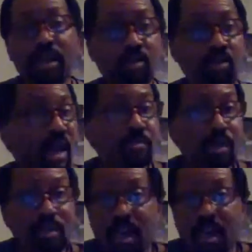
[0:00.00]

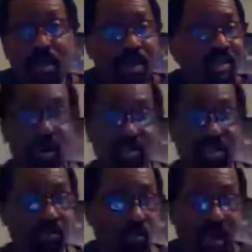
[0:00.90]
I may start something when
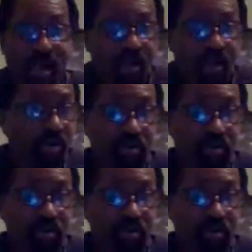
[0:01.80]
I learn some